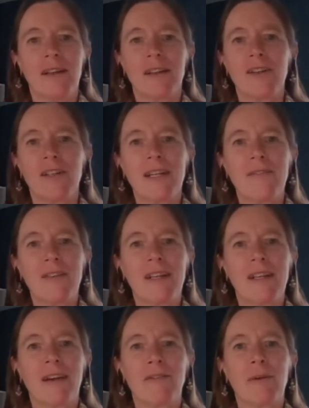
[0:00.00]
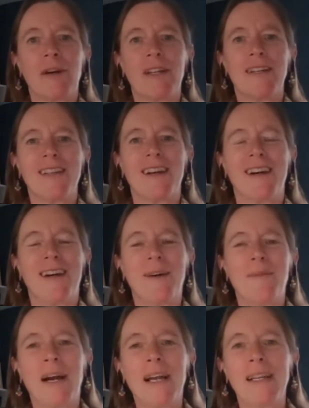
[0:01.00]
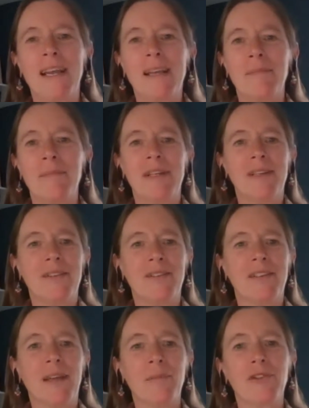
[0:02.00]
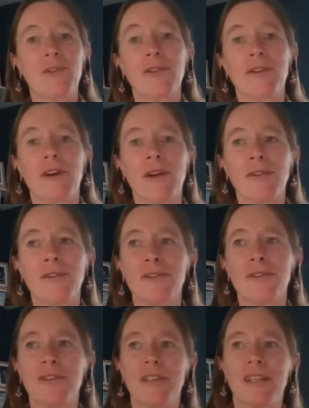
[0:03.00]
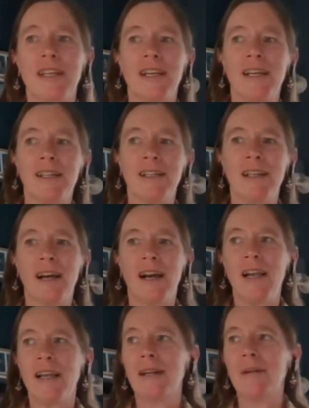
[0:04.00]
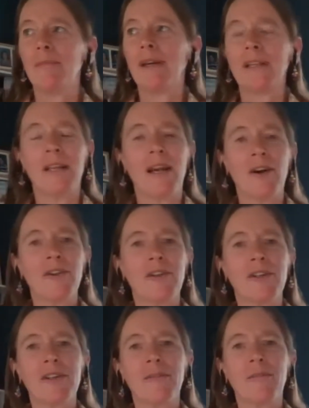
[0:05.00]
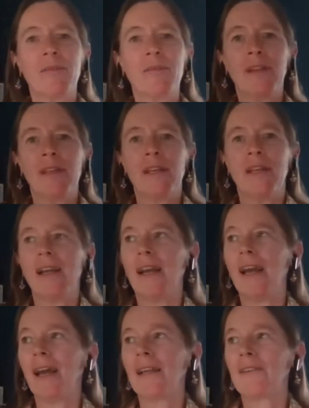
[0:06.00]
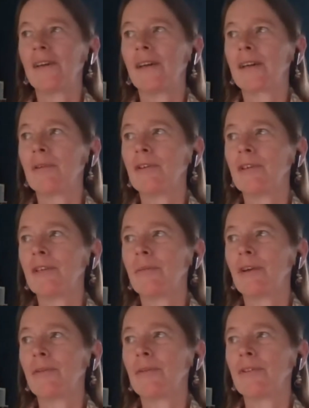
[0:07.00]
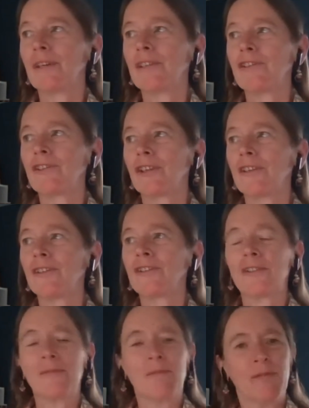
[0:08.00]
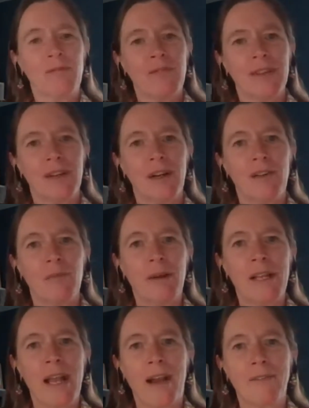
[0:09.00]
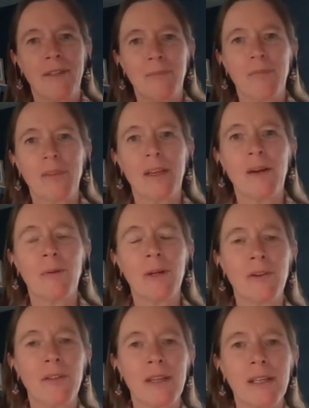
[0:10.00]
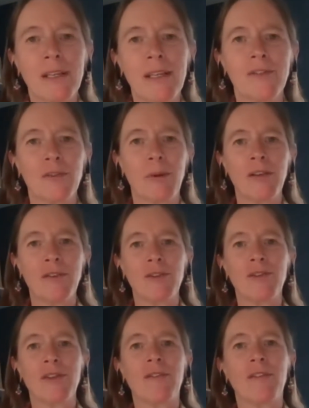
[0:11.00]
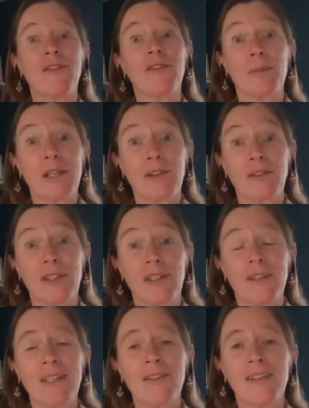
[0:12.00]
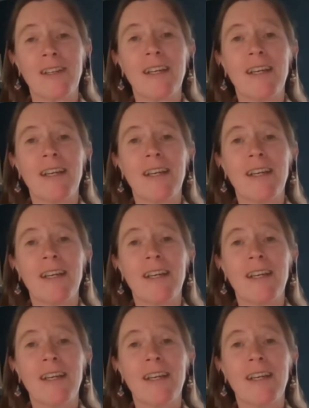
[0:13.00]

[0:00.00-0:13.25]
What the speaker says: Good evening, everyone. My name is Deb Stulagros, and I am an elder at Community Presbyterian Church of Ben Avon. We are the sponsors of this speaker series,